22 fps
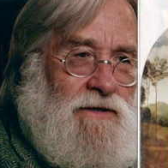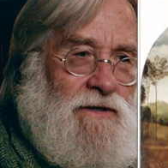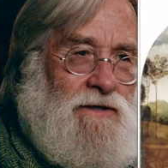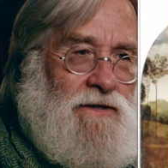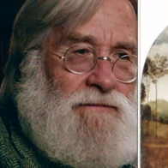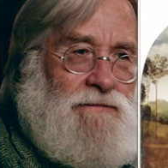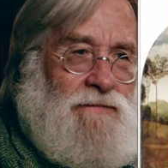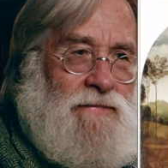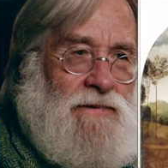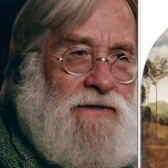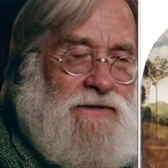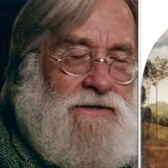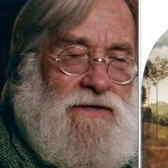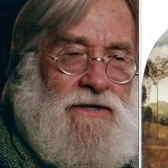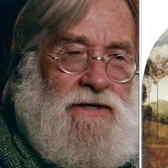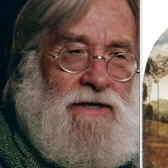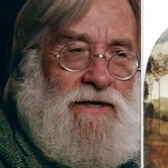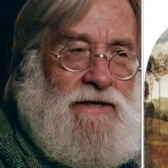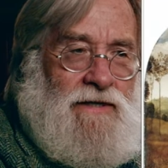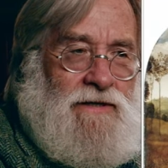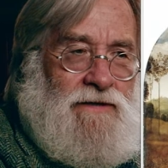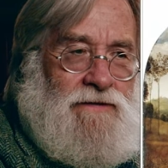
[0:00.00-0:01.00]
uh, as an
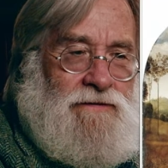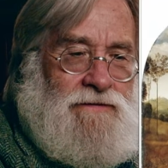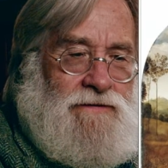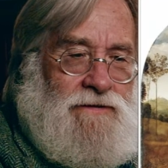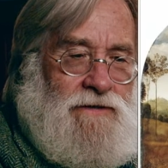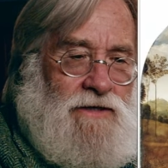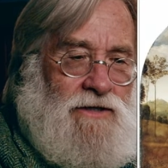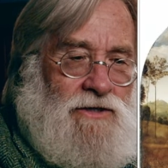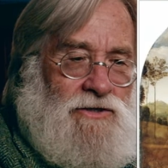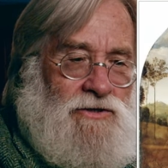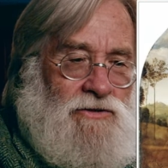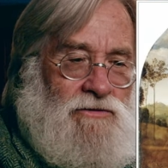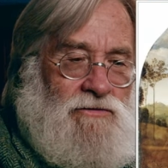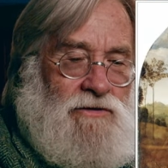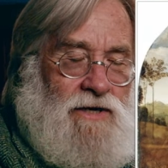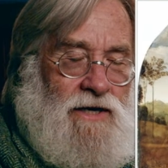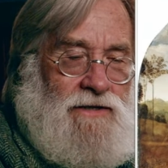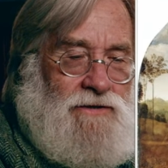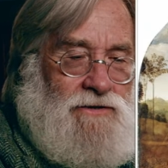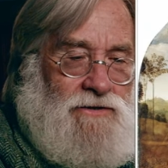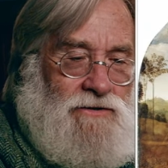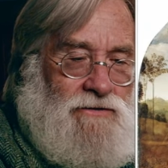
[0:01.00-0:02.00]
ang. You
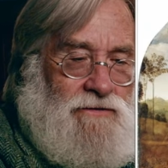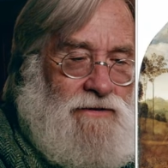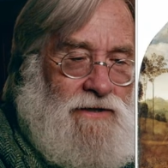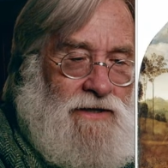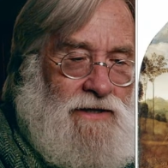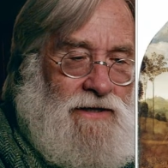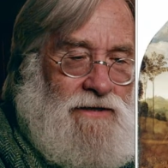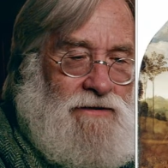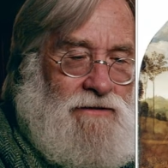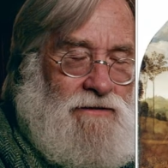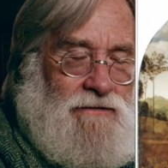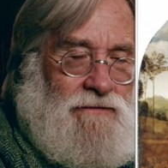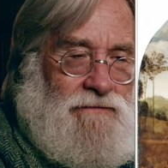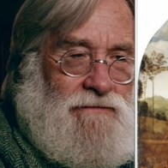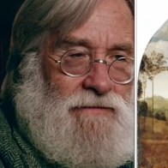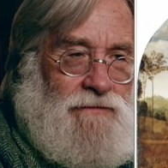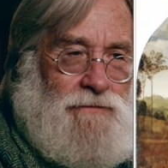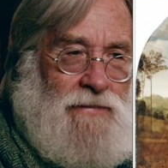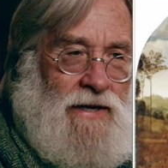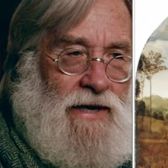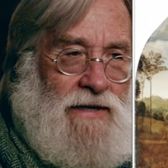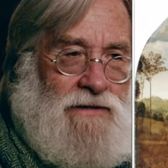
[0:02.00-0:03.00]
can do that.
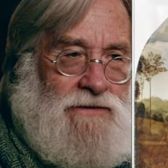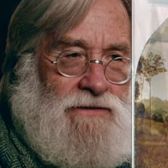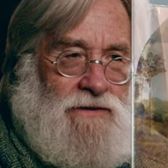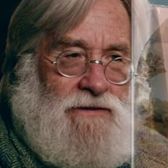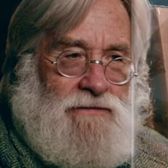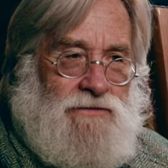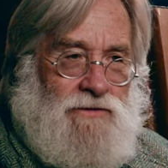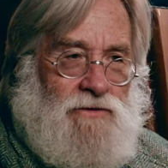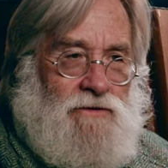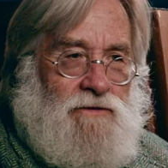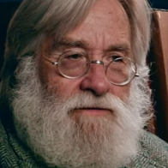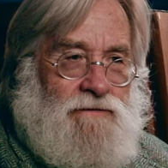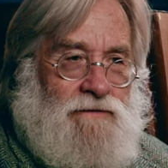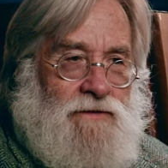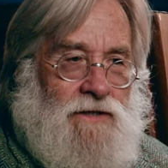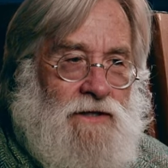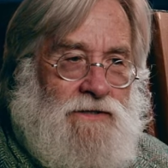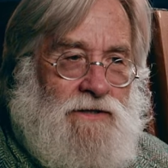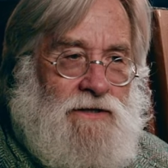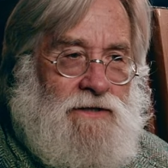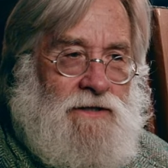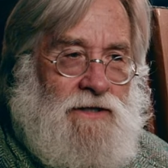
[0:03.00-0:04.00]
Paxton sort of
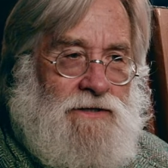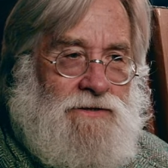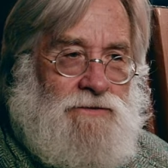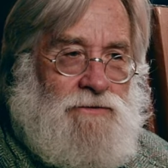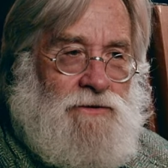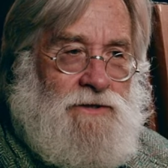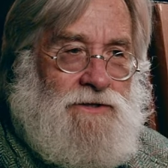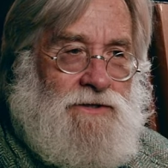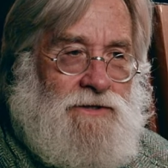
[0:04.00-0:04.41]
does it. It doesn't really